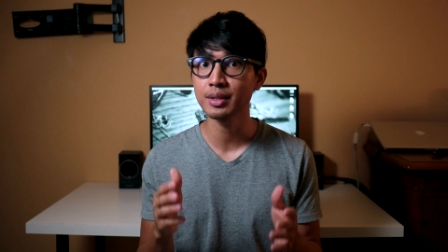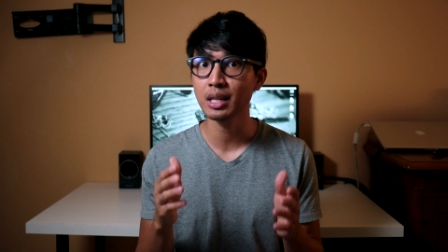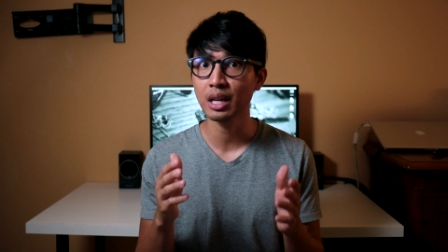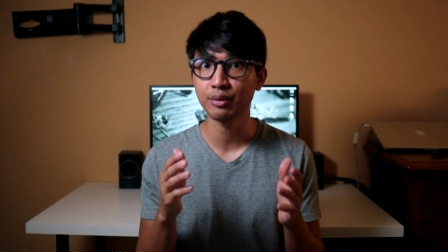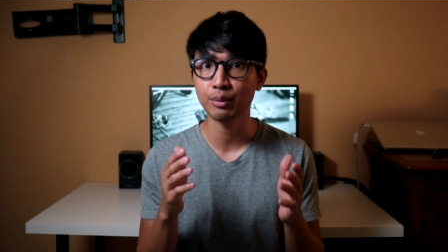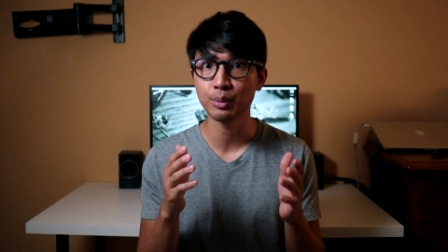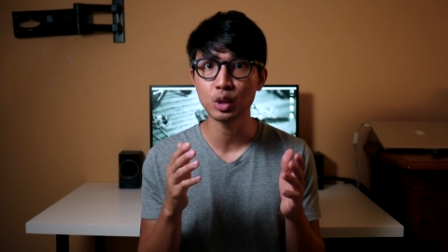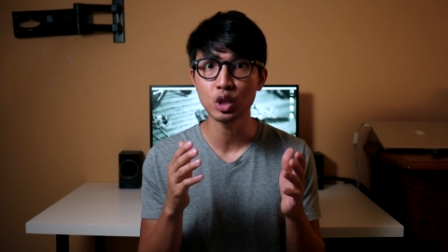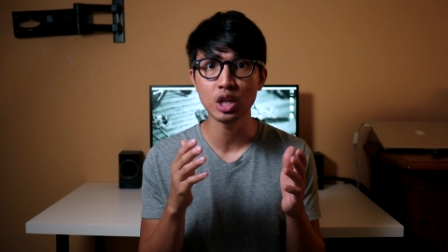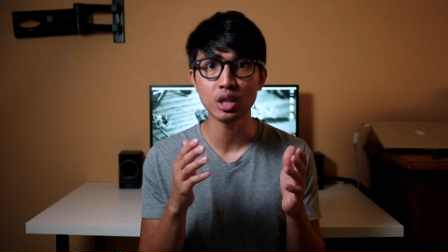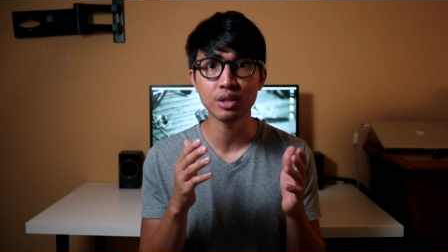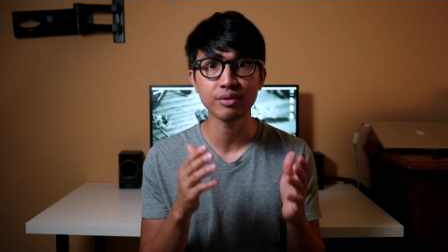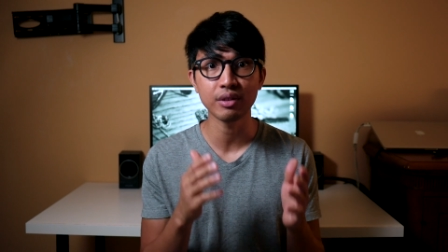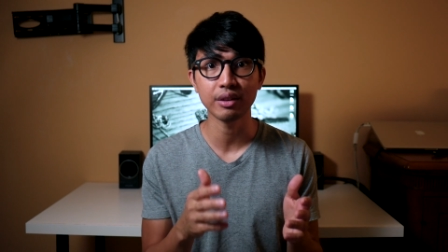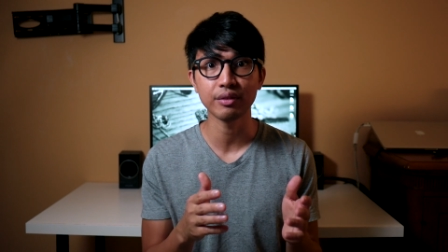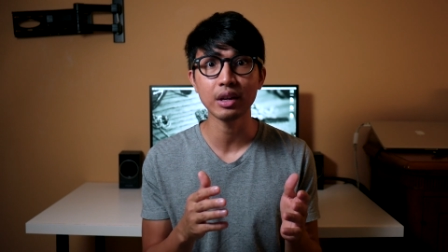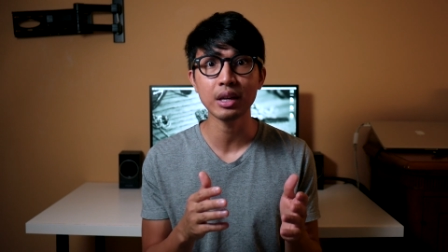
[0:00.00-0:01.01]
aside from the
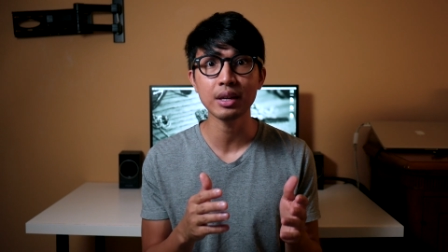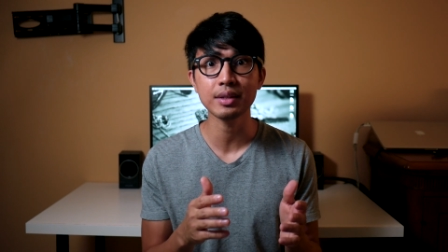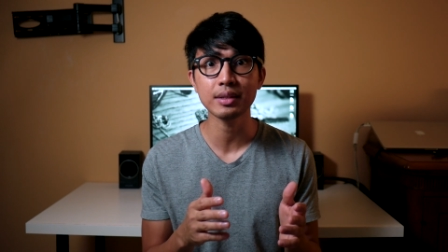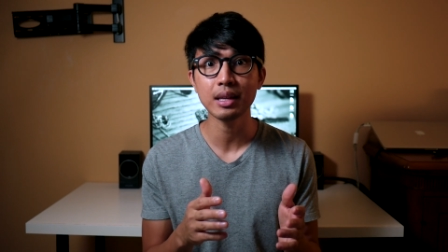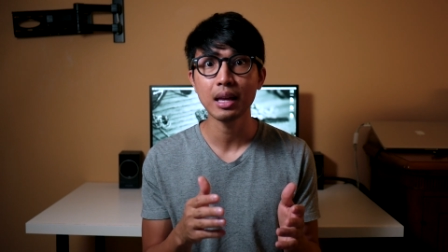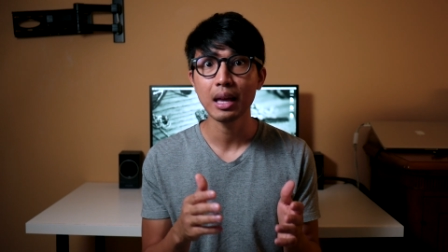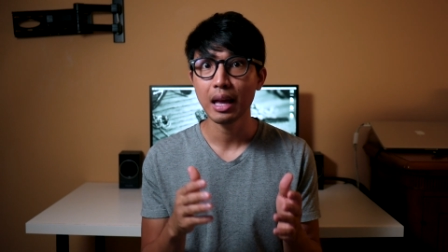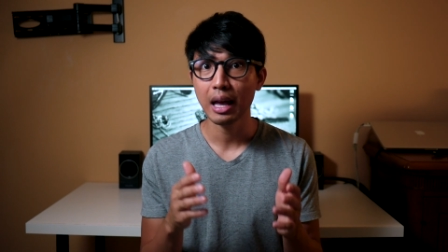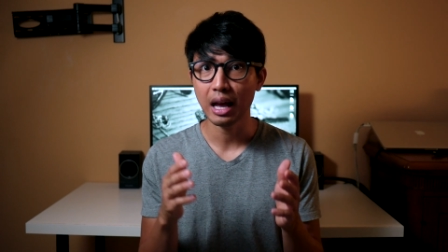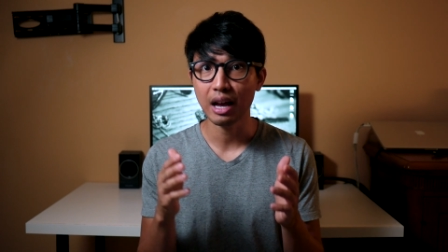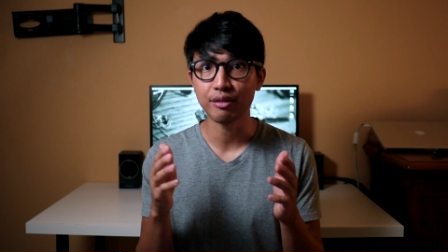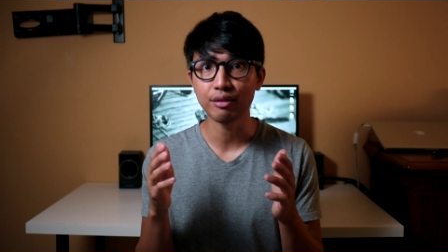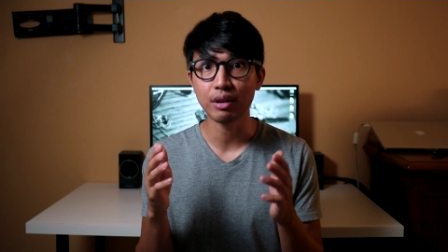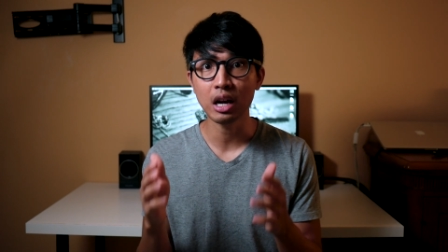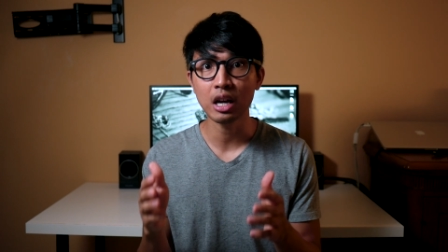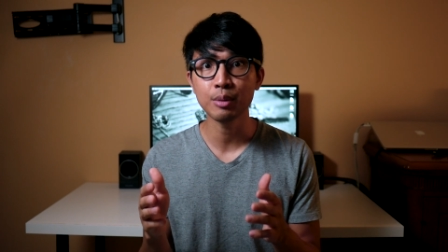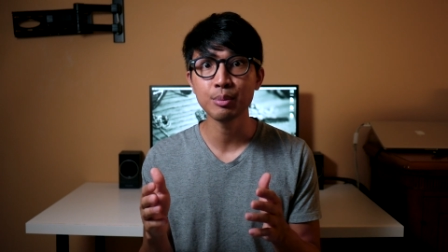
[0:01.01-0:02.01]
GH5S,
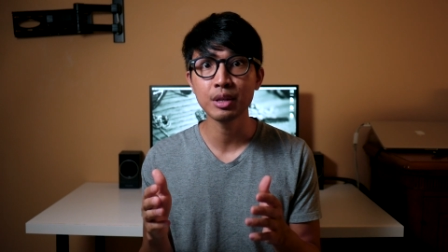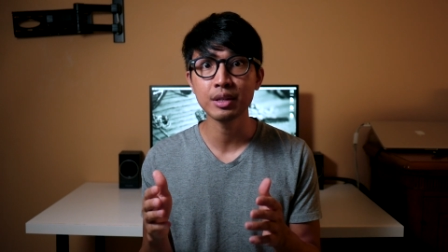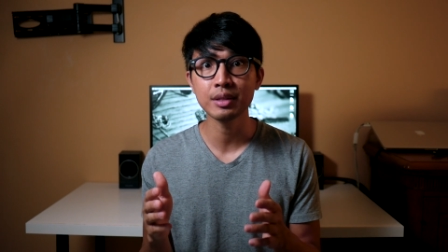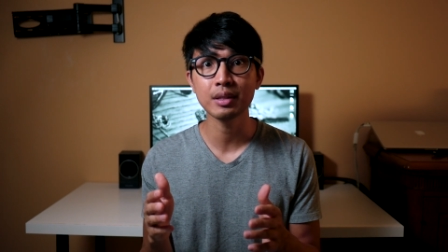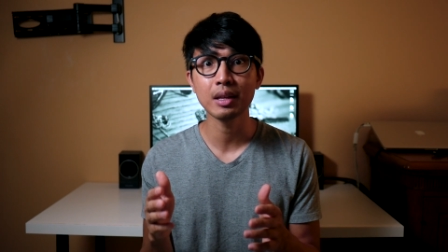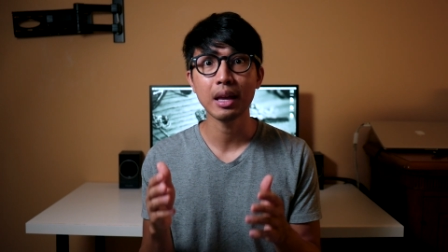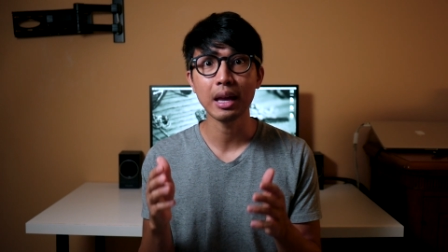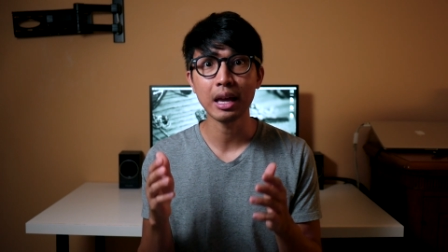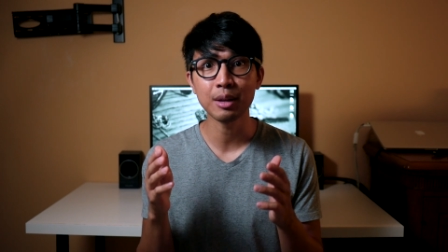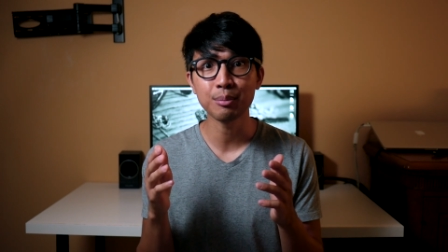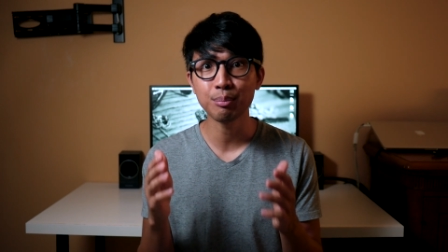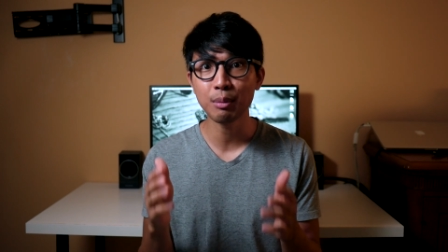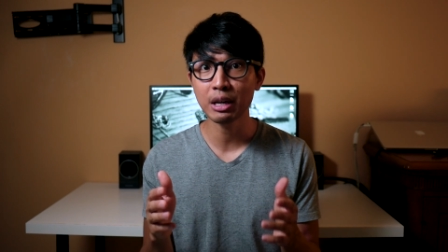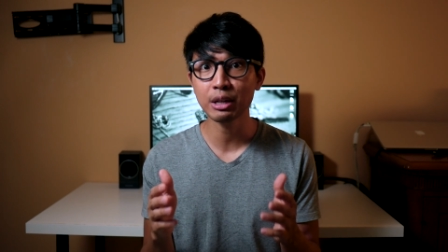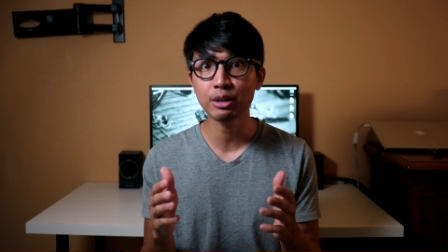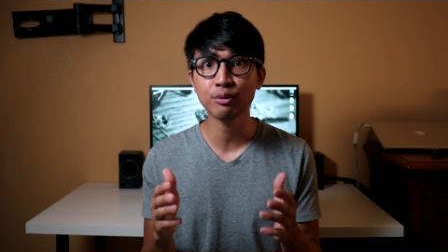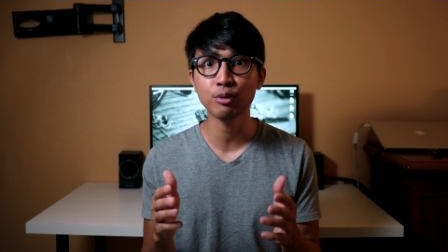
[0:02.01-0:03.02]
have IBIS, and
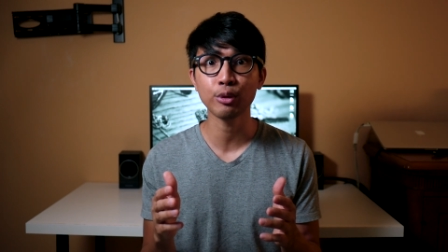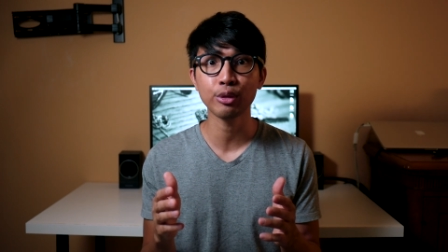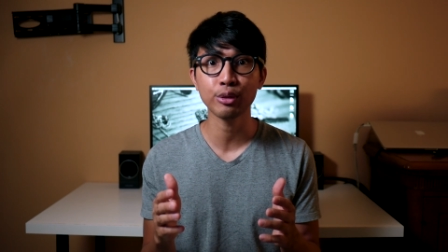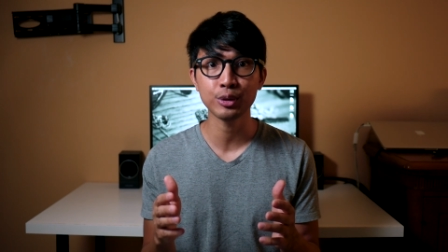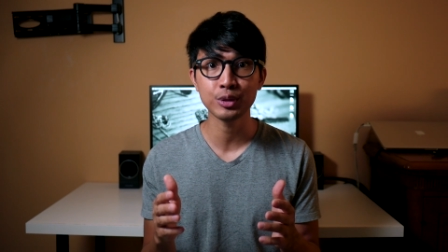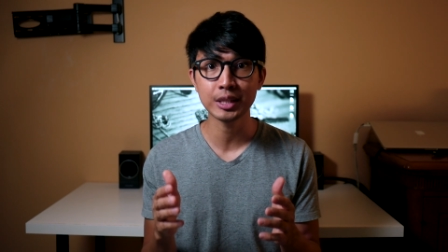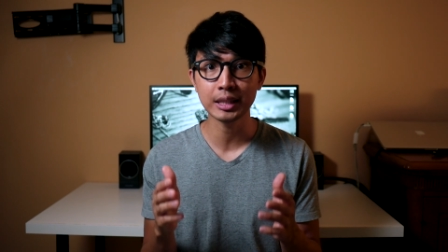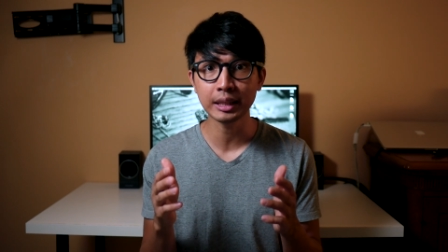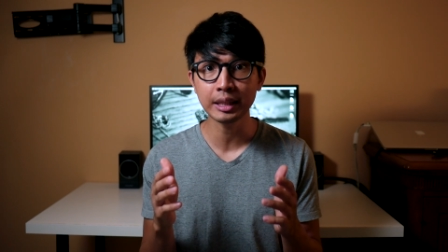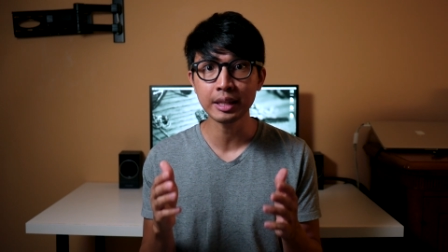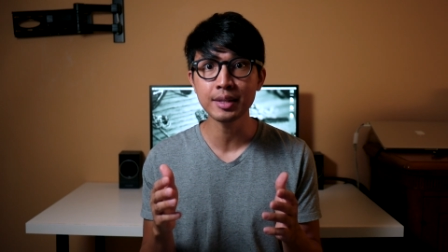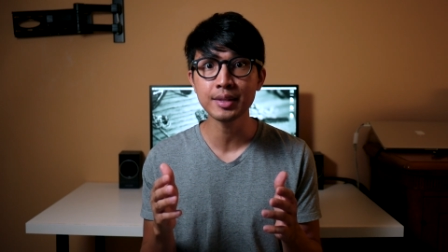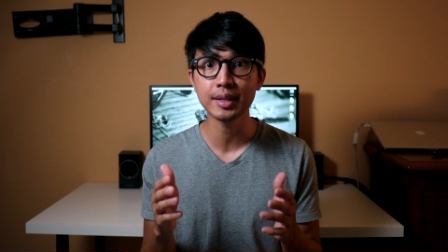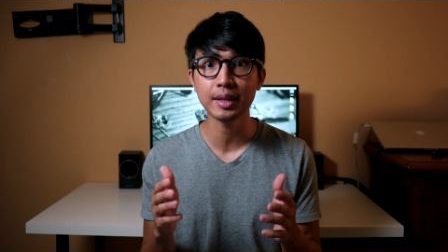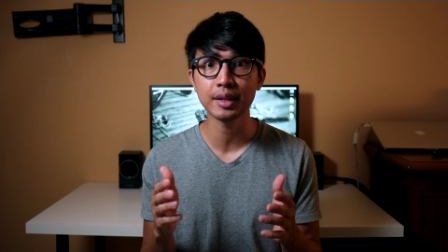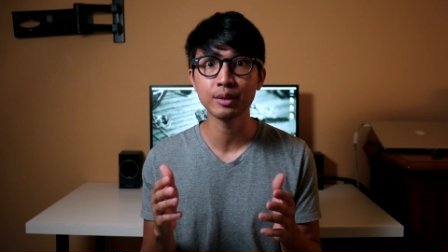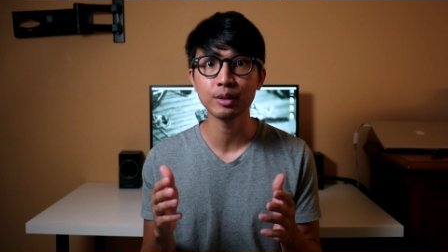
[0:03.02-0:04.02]
Micro Four Thirds
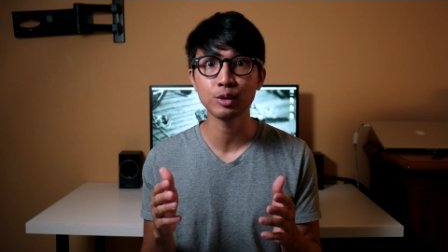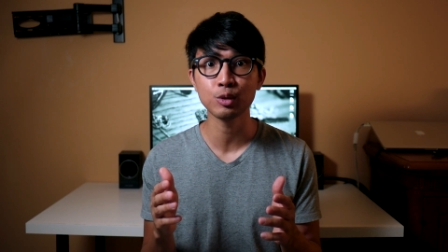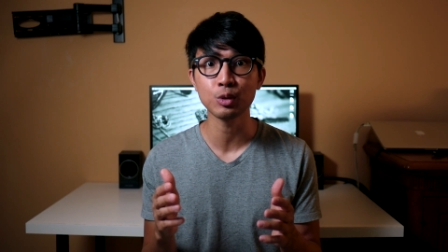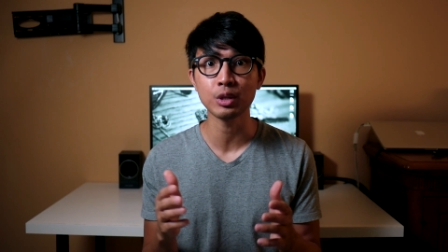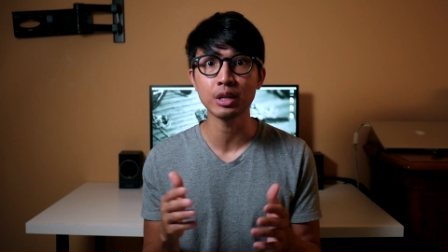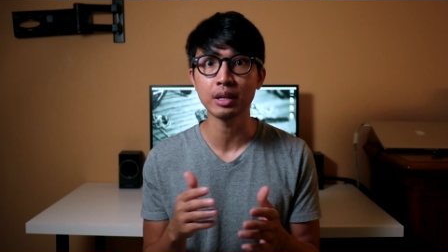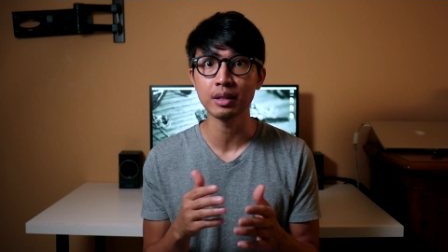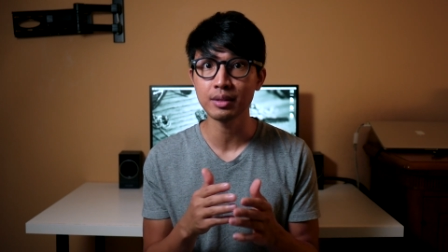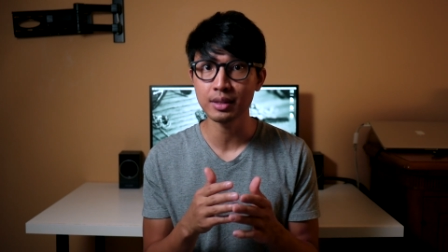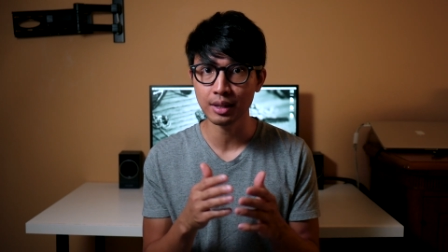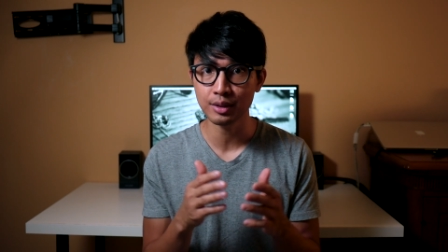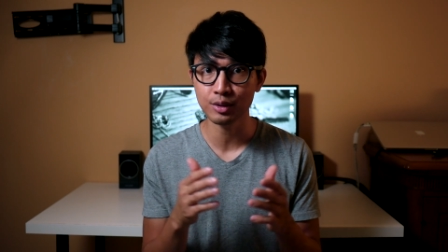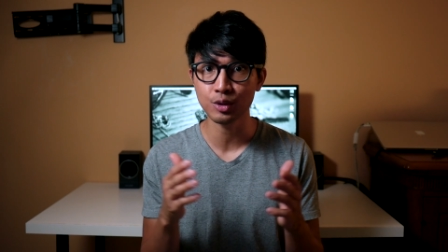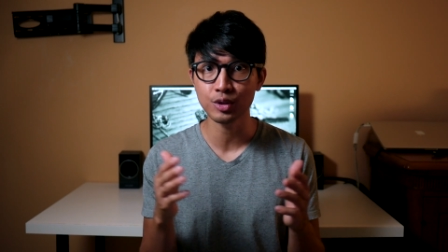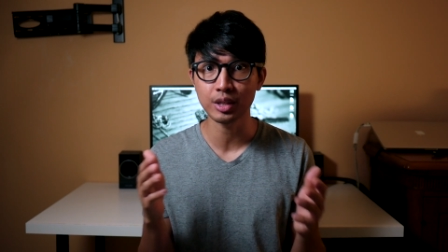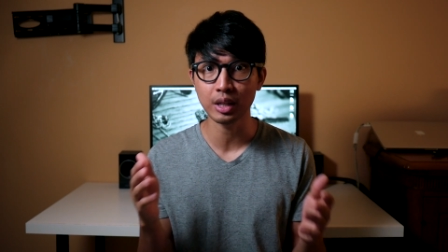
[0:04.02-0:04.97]
leads the industry in sensor